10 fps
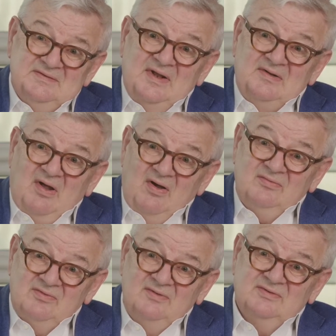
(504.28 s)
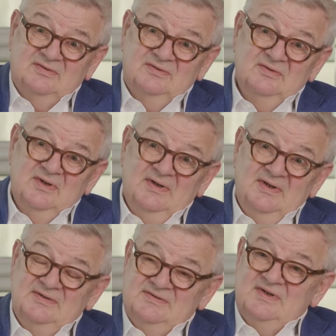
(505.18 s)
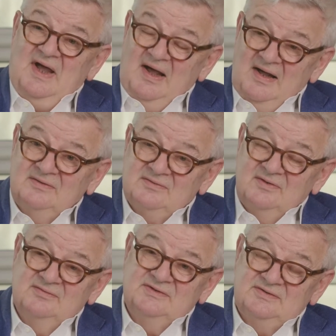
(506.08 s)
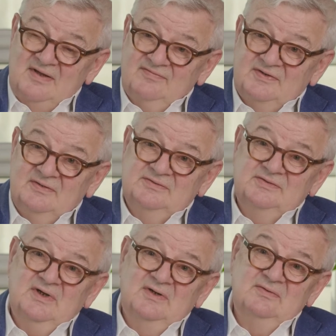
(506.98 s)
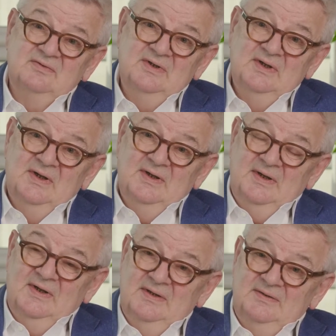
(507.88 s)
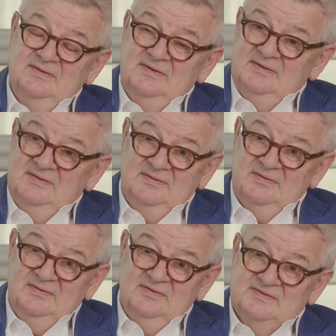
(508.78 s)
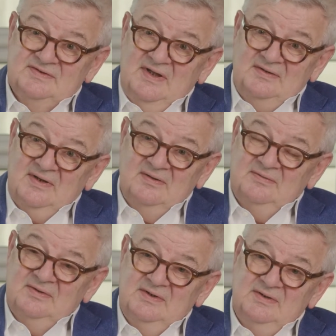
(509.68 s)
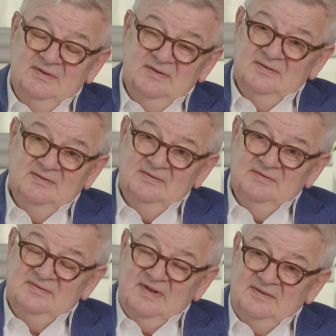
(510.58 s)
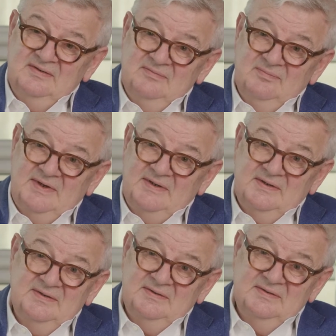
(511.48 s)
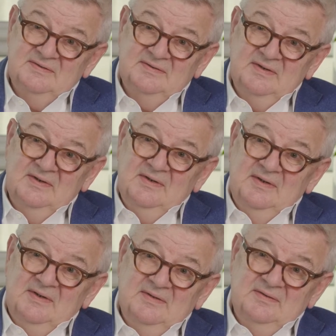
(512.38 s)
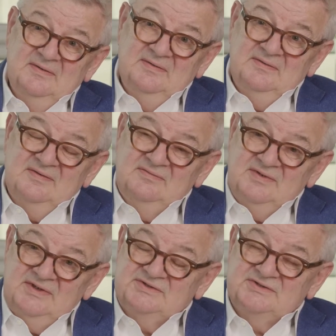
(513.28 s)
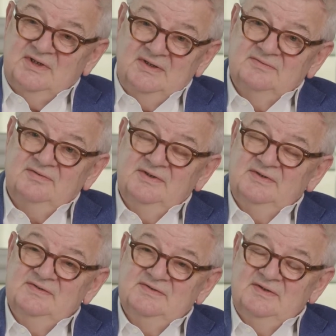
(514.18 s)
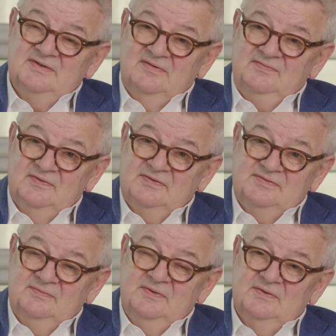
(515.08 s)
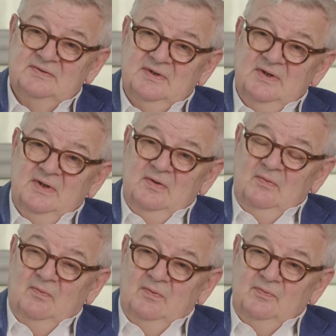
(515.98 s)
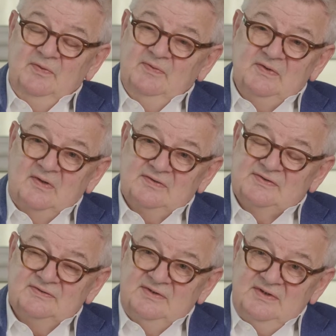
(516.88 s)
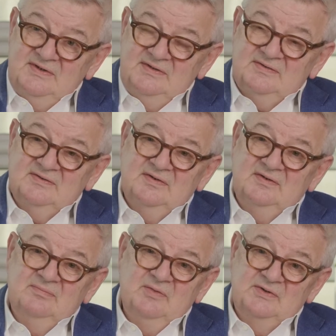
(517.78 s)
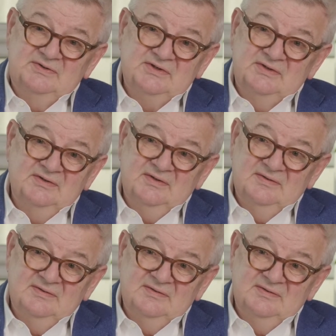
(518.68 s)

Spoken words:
long road, it's a hard road, a tough road to go. And it's not only done by the rich countries in the first world. We will also need the emerging